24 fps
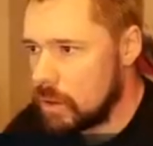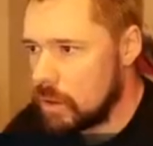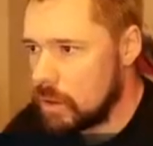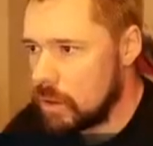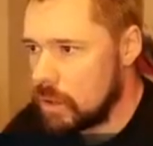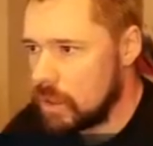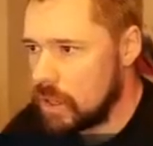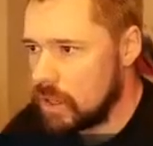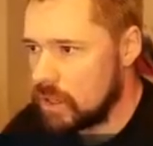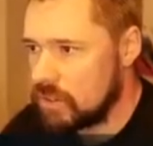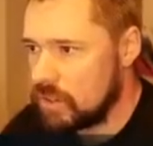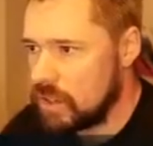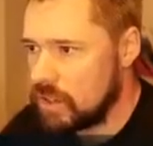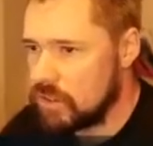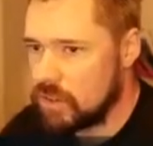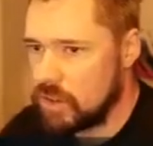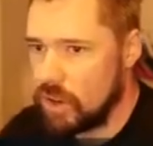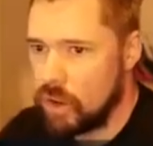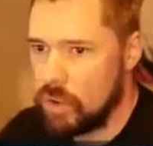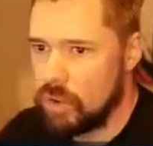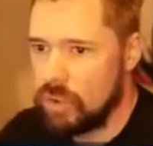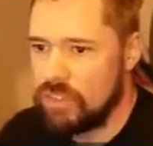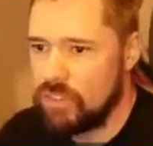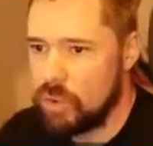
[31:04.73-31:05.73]
Yes, let's
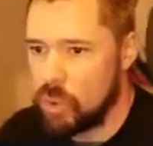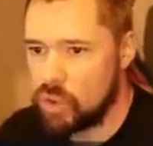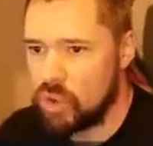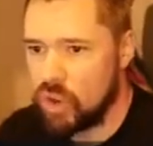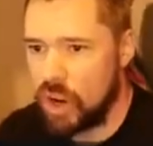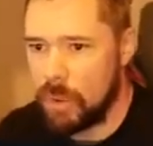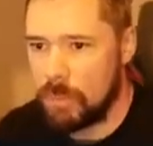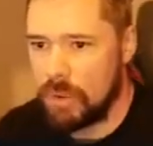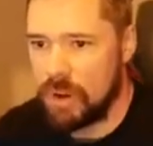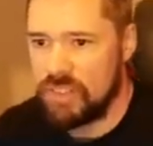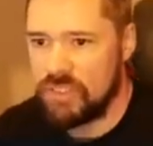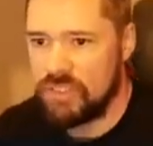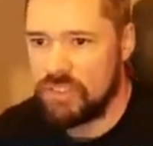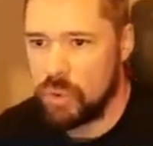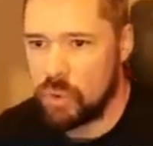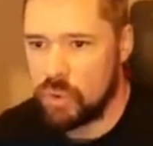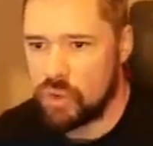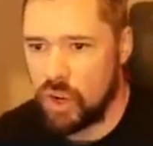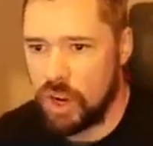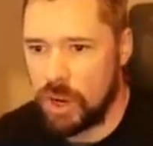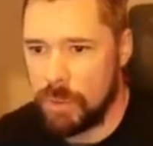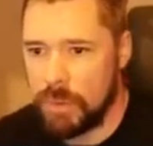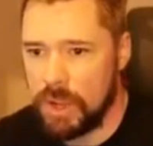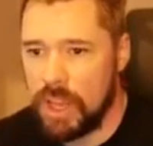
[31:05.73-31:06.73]
go. Full-time, ref.
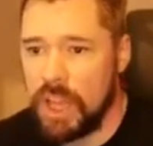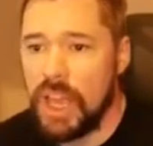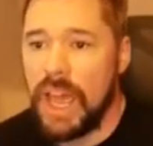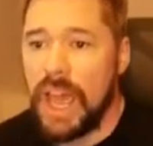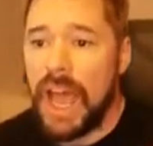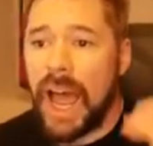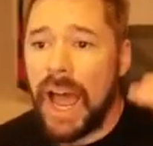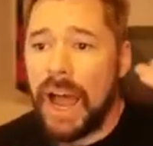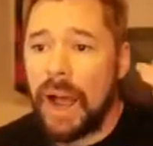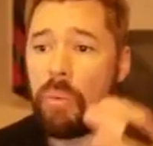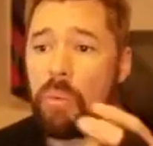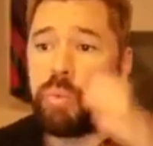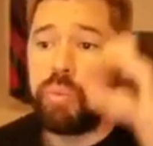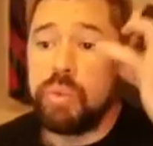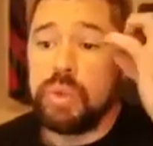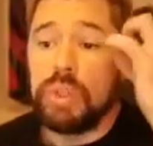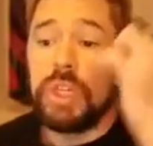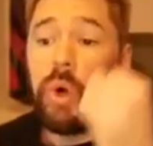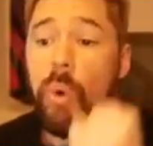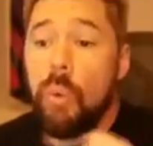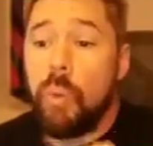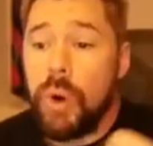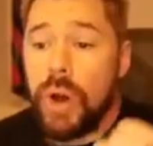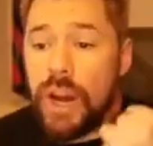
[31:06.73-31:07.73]
Full-time.
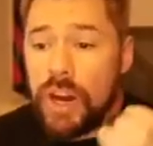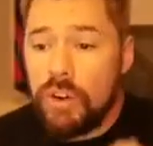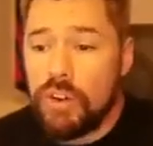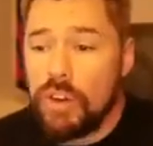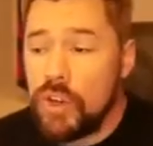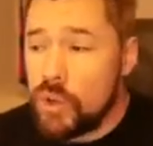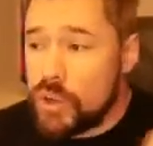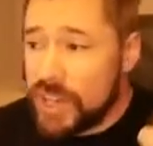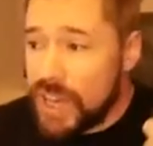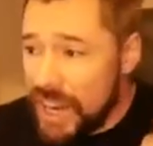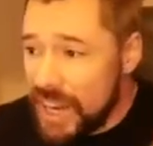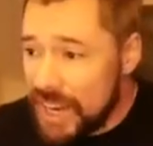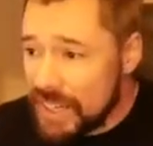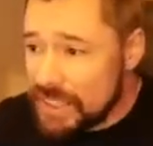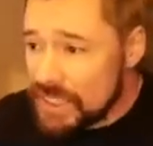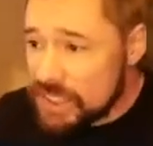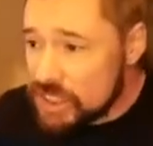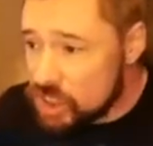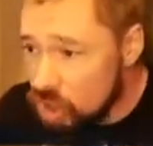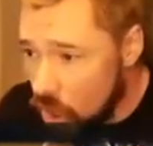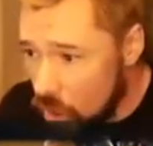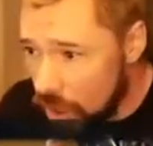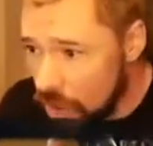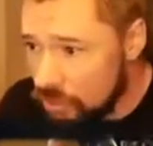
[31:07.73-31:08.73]
Where are you getting this
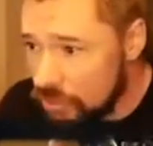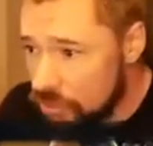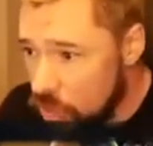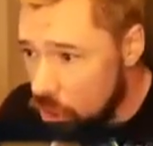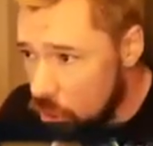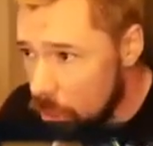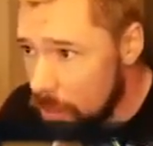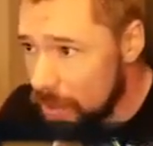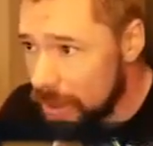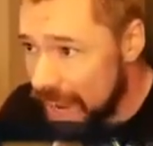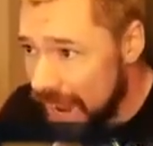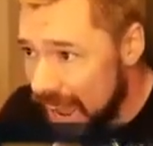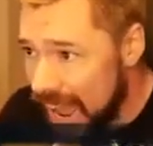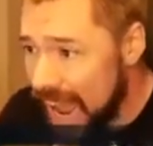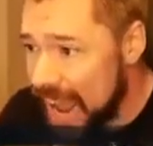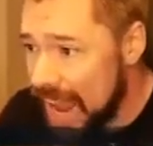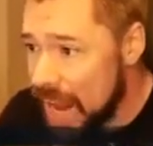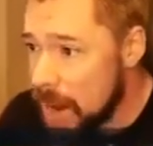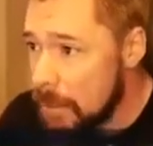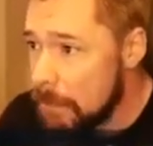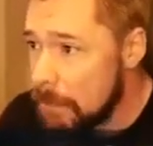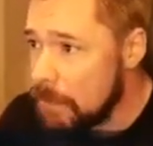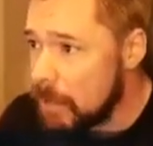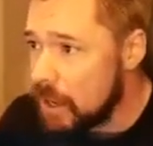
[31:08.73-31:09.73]
time from,
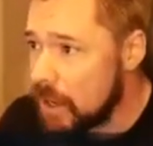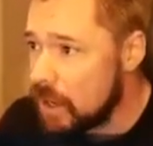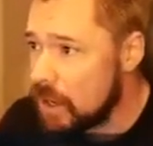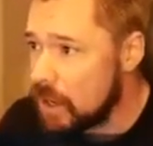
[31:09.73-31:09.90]
game?